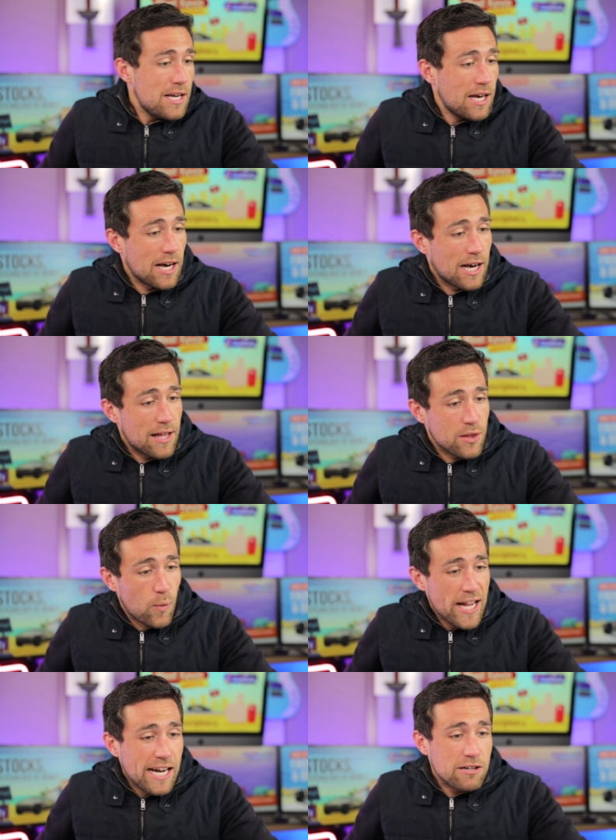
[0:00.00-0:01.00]
Uh, the
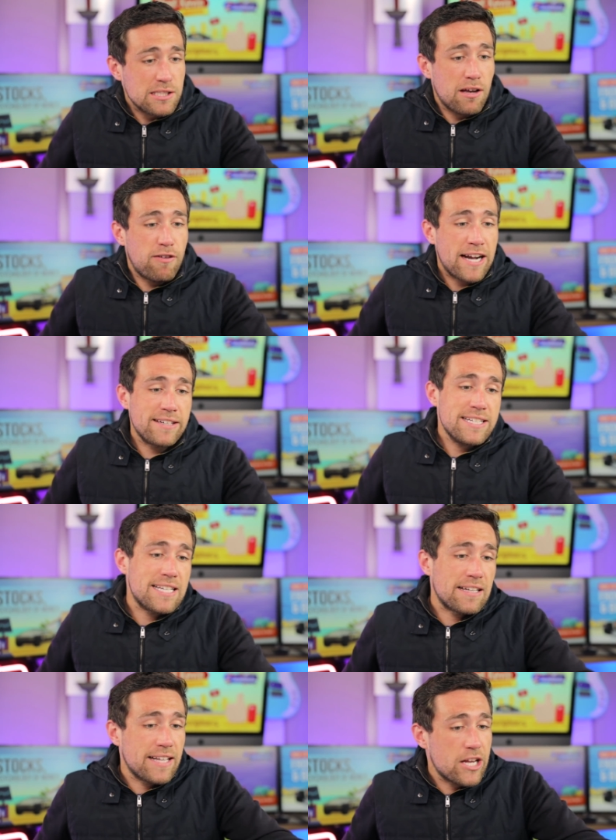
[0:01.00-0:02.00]
White House finally
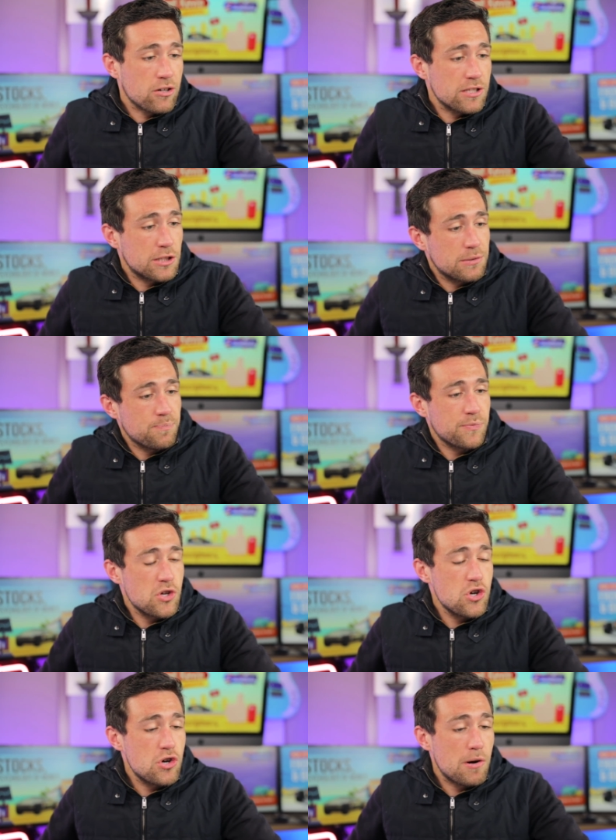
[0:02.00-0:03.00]
sent letters
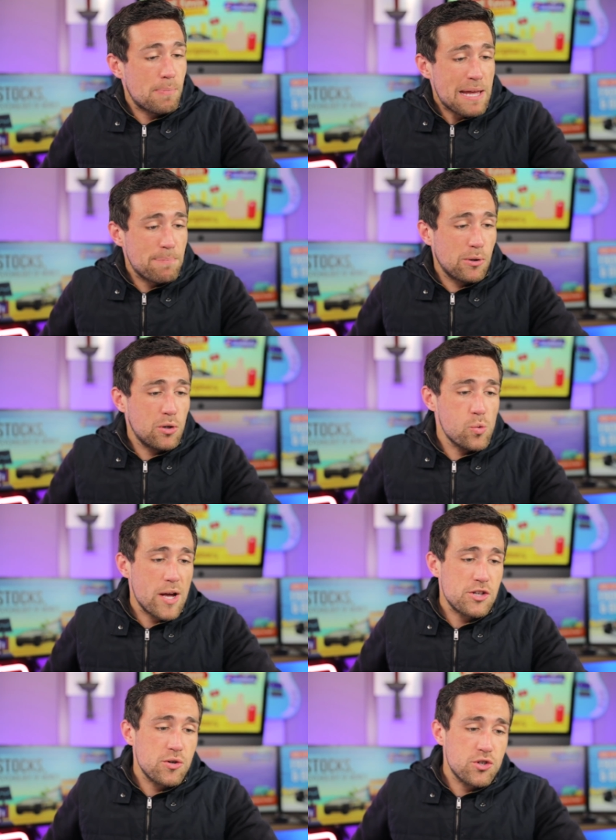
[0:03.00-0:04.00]
to people who
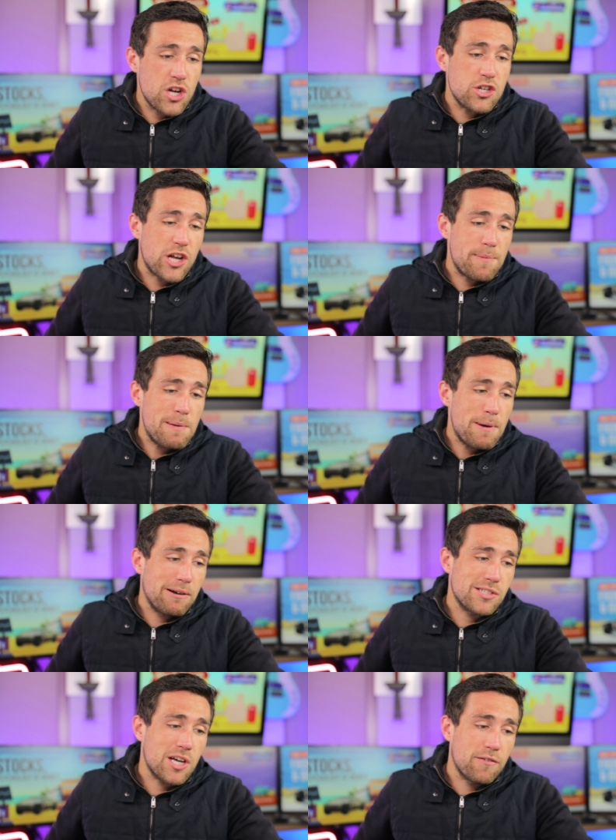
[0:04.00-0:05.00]
went to Judge Amy
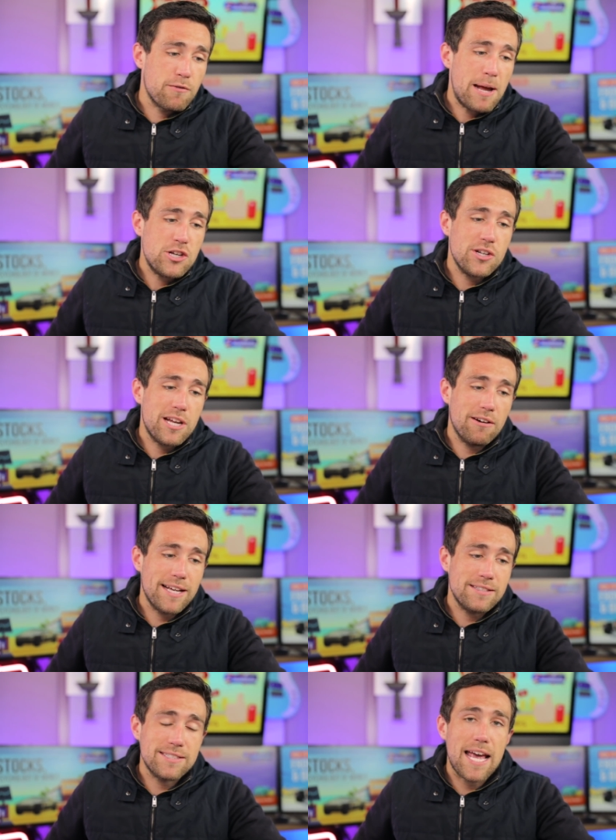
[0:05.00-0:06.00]
Barrett's confirmation
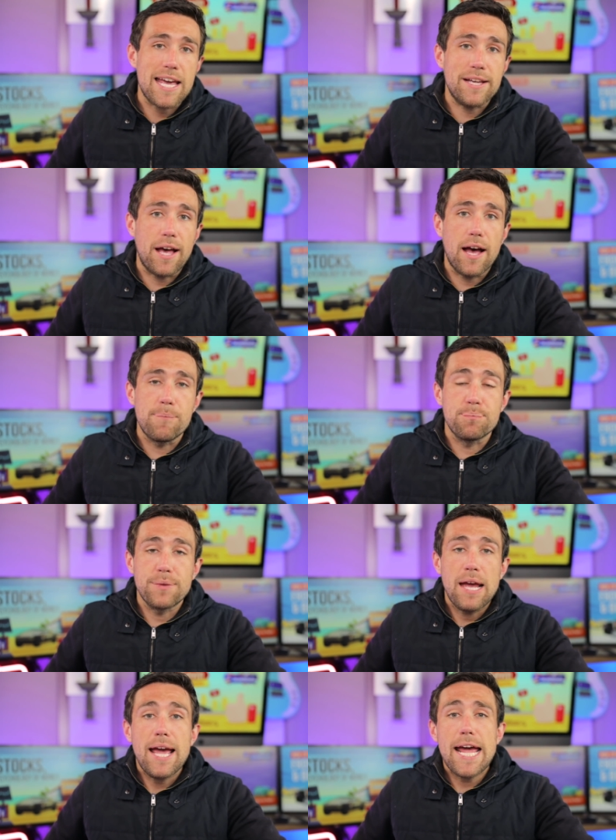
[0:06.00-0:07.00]
hearing saying, um,
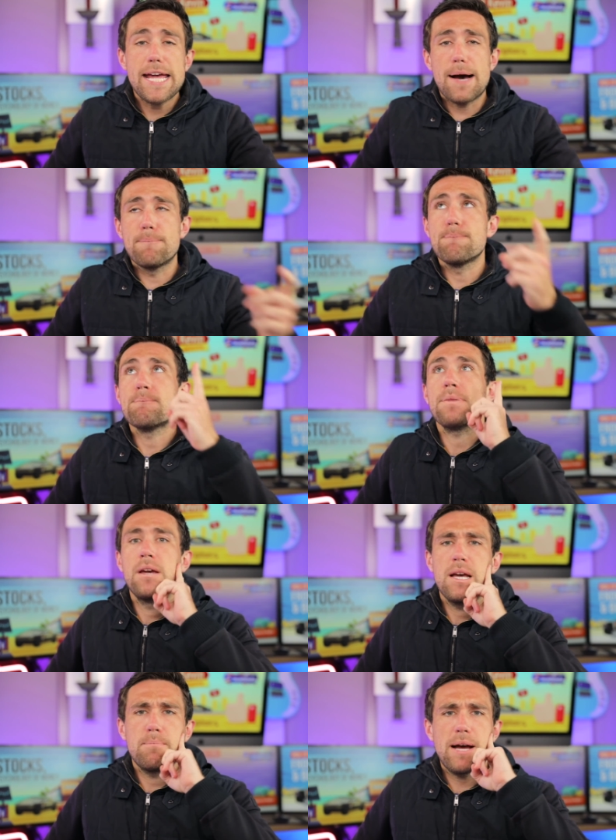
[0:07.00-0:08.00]
hey, um,
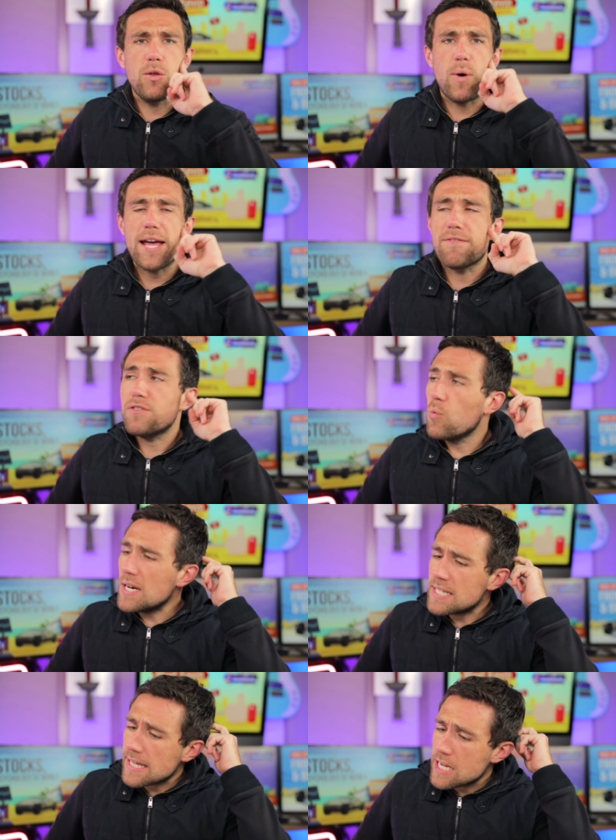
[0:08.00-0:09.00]
by the way, if you
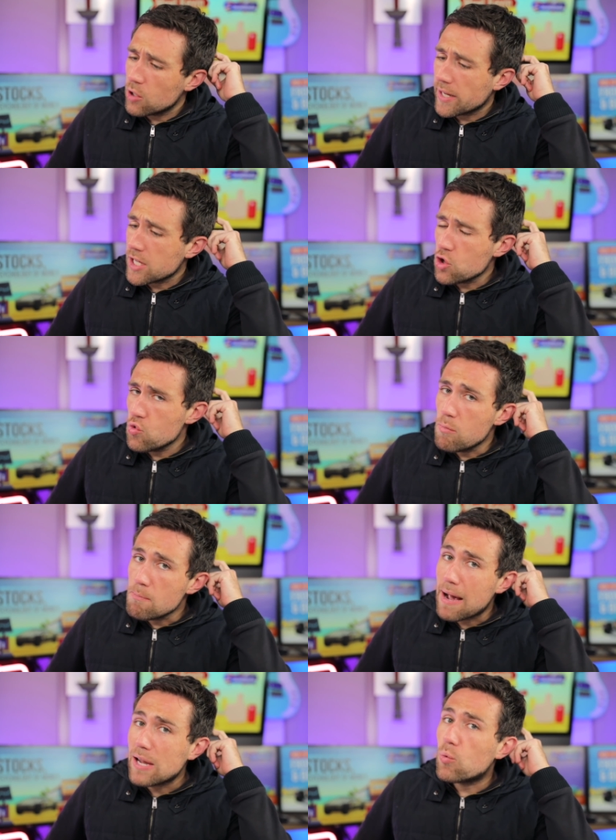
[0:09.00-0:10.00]
went to the hearing, you
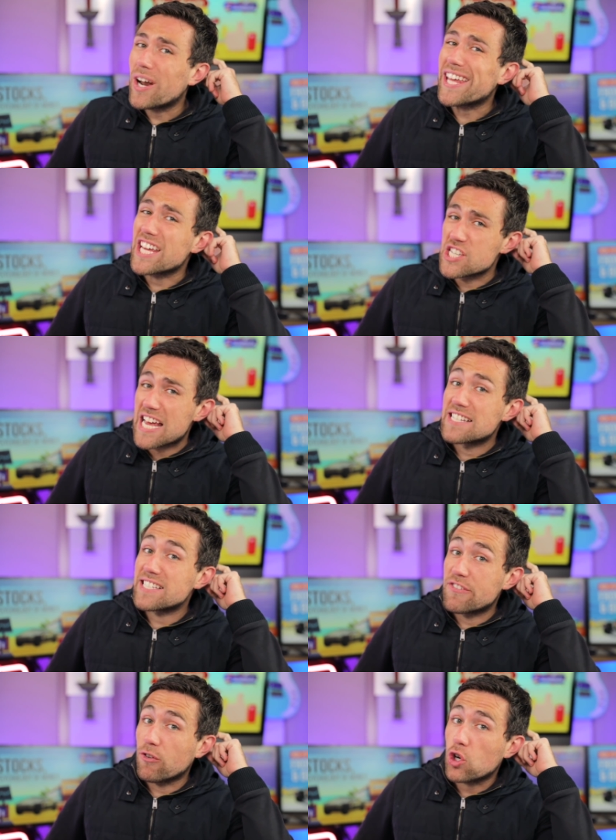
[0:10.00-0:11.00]
might want to get
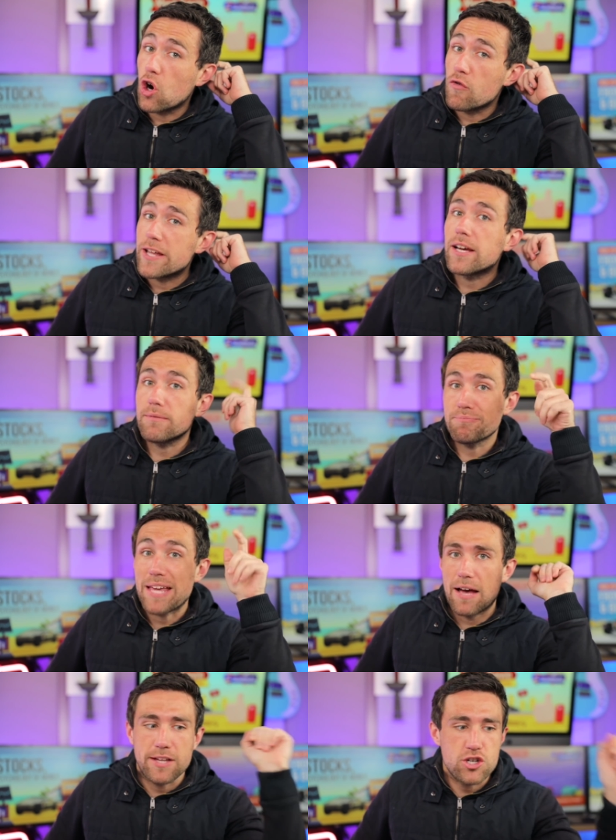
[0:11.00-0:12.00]
tested for COVID.
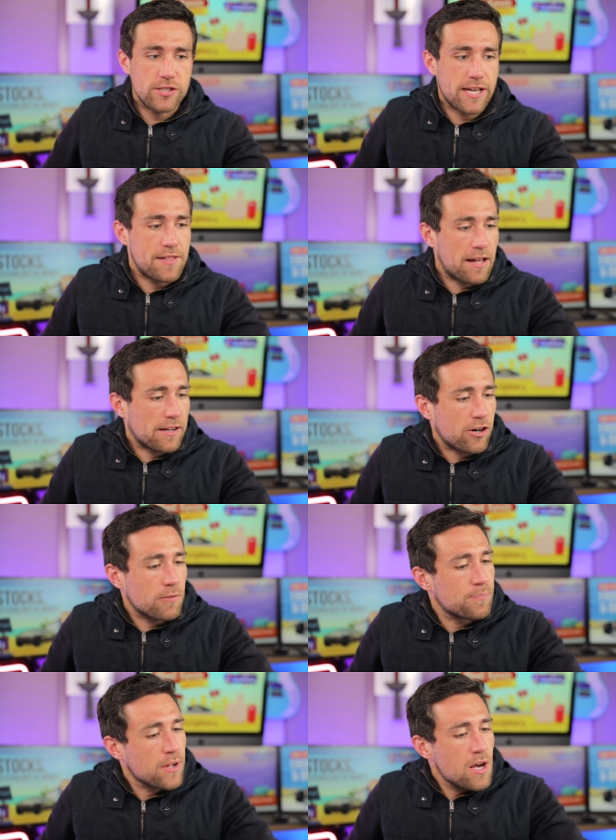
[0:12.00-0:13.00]
Yeah, they just sent that letter.